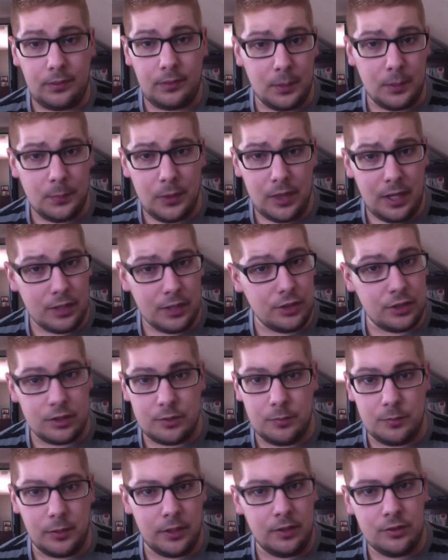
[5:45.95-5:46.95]
But that's
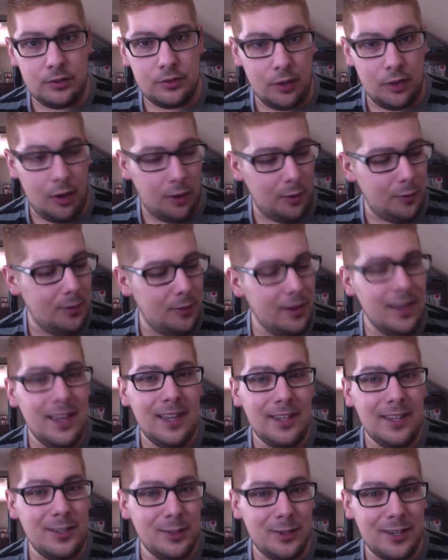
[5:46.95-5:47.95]
just me, so
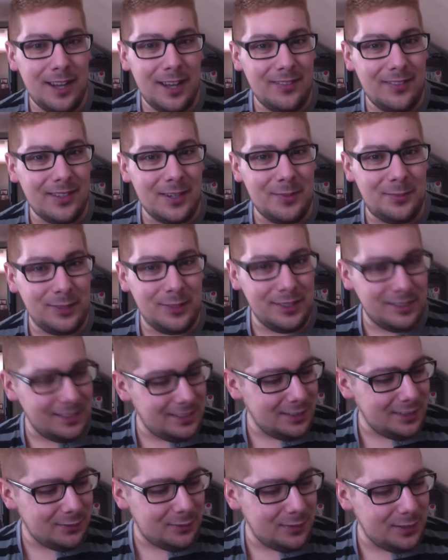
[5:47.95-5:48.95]
you could have a completely
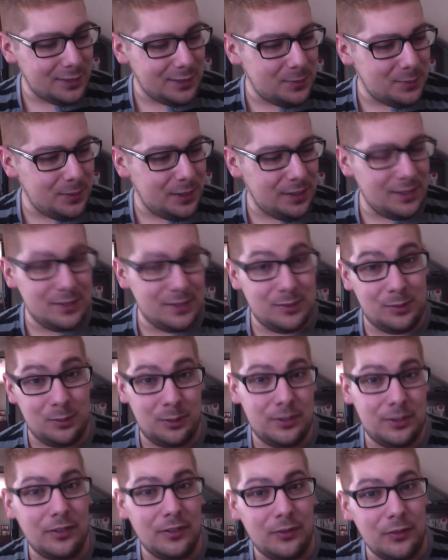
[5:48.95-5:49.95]
different experience or
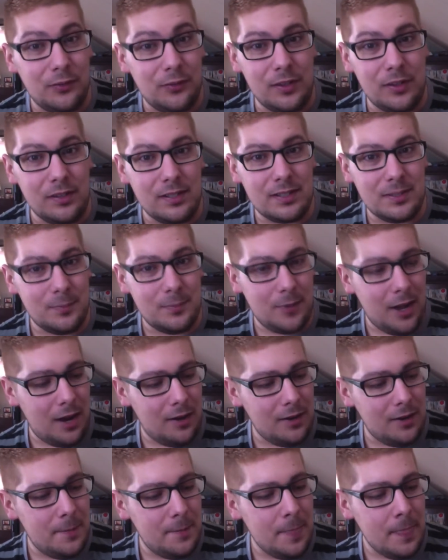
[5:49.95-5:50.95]
different feelings
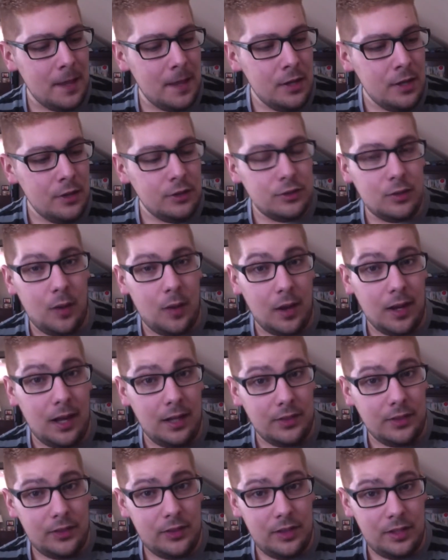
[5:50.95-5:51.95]
about it. So I
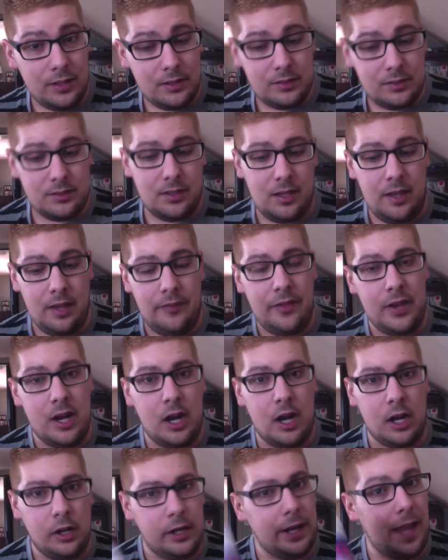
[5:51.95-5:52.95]
got this, and then
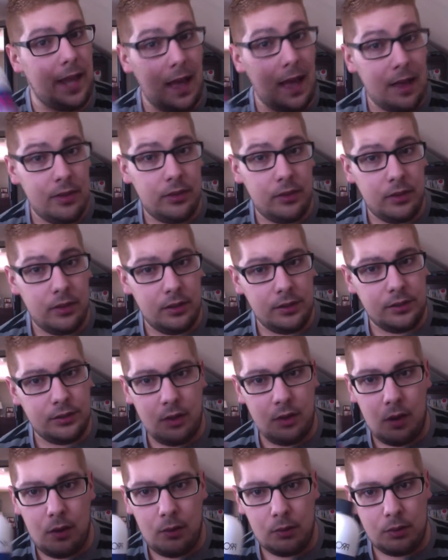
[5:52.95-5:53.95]
I already had this,
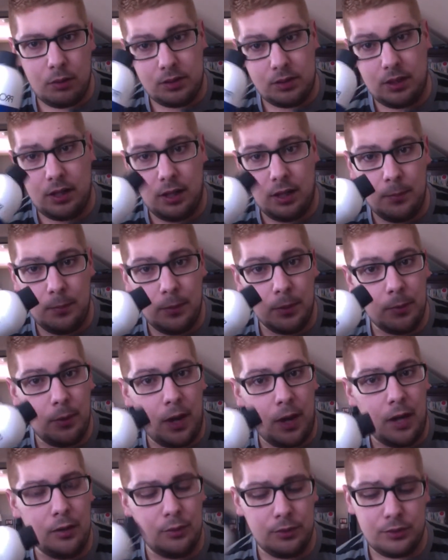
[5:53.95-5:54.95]
so, because I got a big
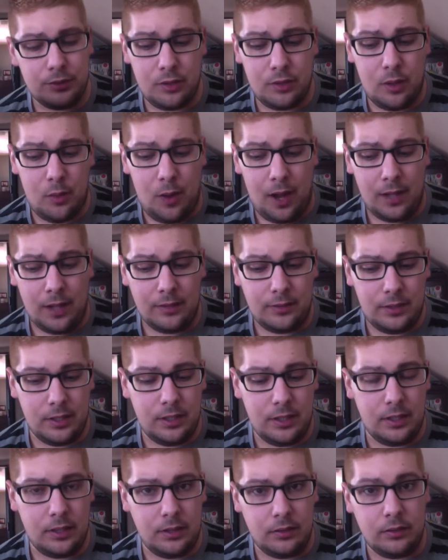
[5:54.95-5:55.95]
bottle, so I
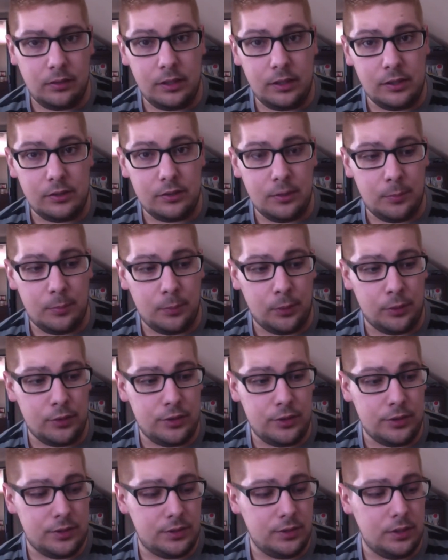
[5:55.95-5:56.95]
didn't need to
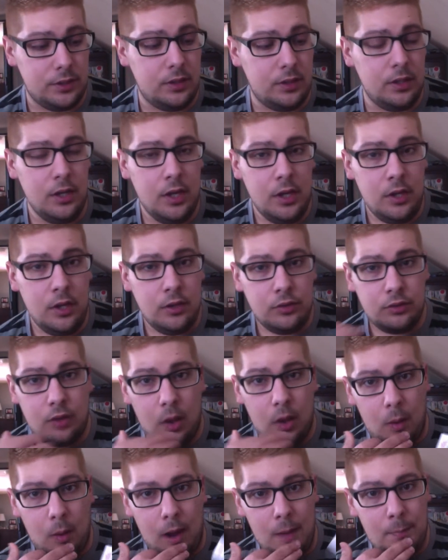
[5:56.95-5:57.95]
purchase it.
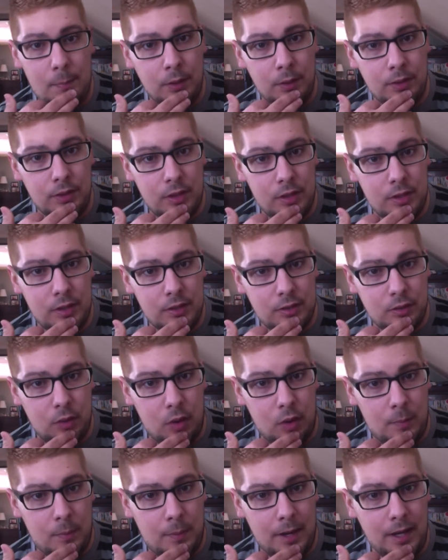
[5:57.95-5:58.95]
So I put this
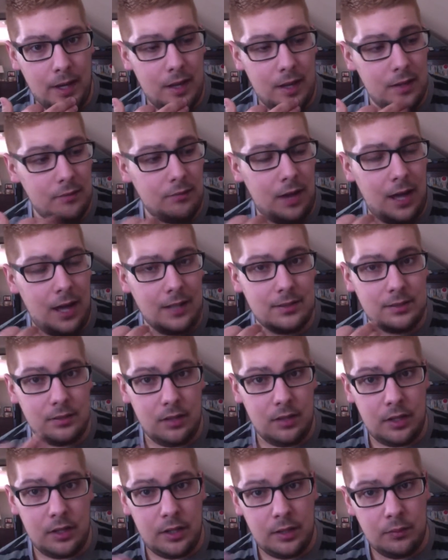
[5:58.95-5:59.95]
on my head last
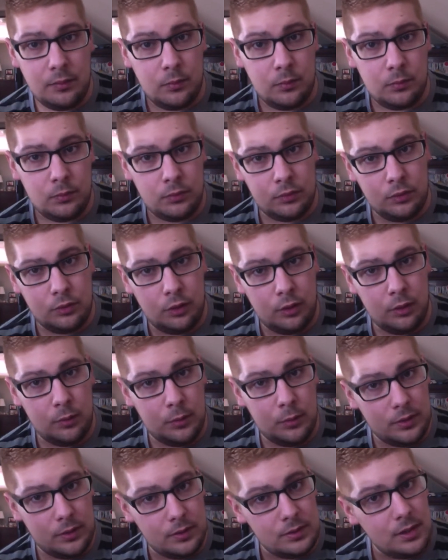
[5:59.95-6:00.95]
night, started
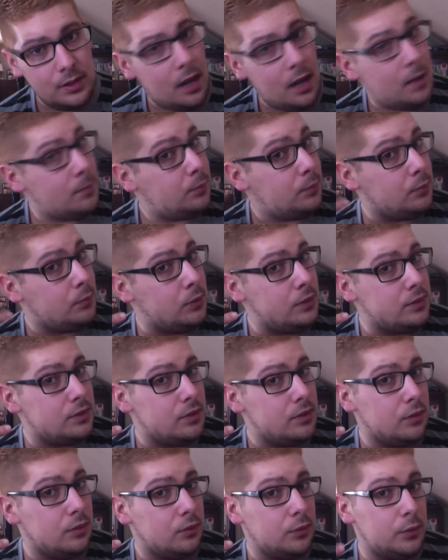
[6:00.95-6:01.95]
with the top, went to
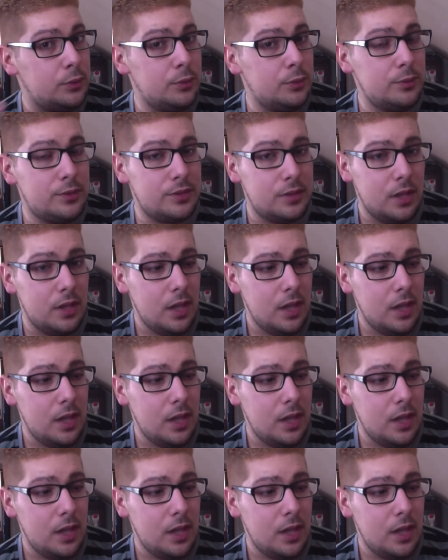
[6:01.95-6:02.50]
the roots,